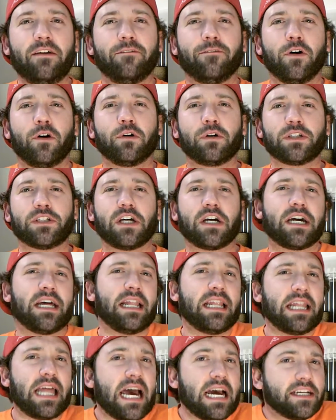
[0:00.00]
evokes a
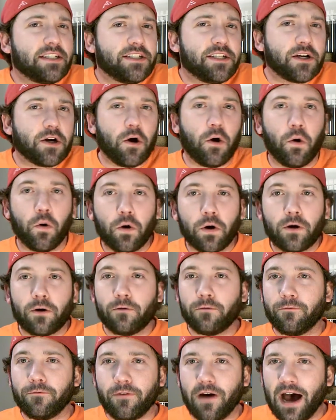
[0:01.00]
classic
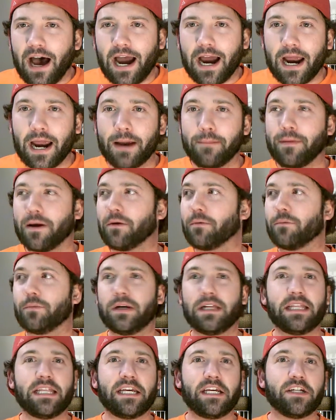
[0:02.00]
horror vibe. I
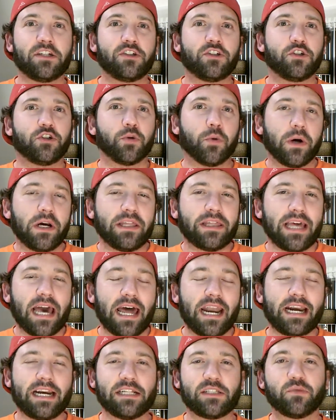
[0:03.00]
really enjoy
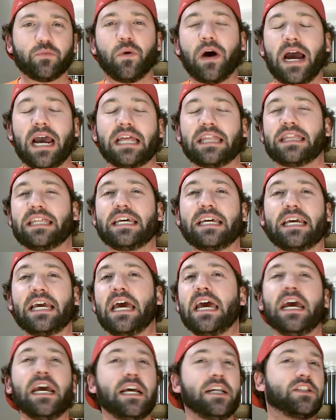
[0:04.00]
that, and that's why I think
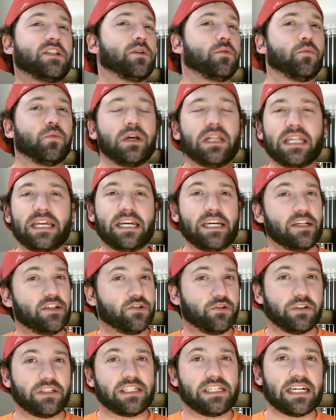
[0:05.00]
it's a really
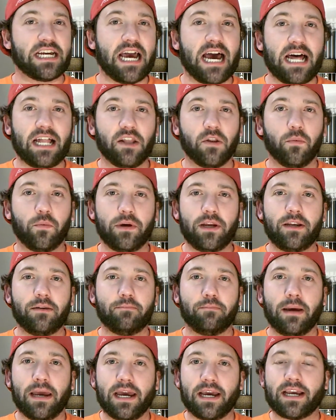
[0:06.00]
interesting Halloween
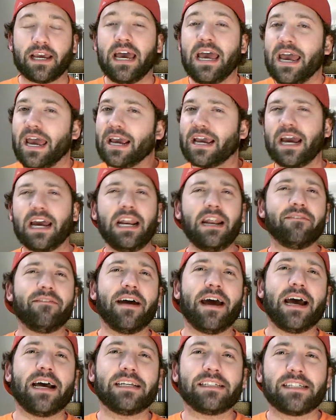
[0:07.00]
pick. It kind of
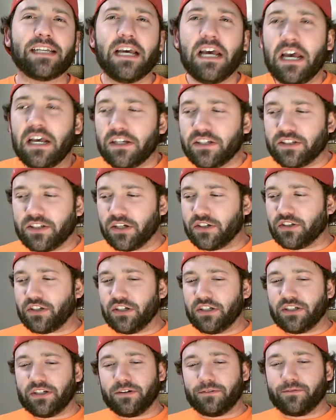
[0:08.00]
has such a
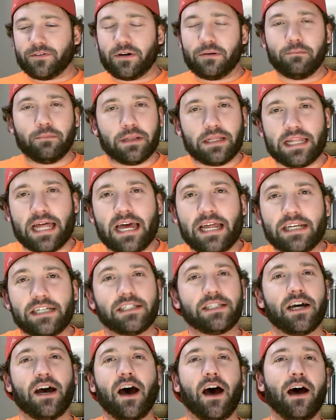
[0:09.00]
different
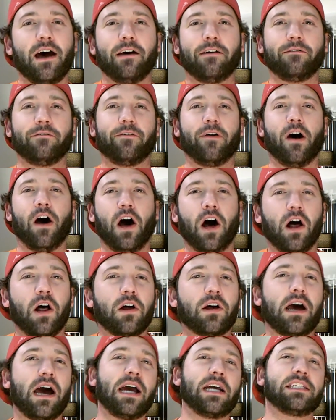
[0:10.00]
blend of
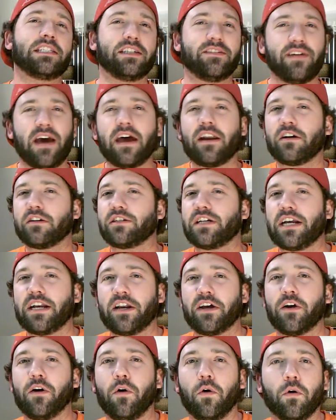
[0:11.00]
all kinds of
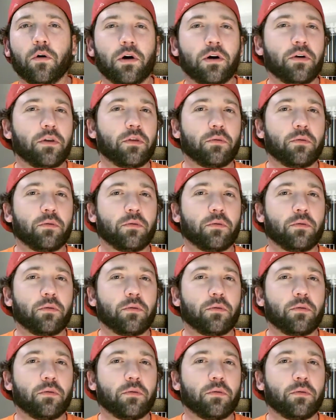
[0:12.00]
entertaining horror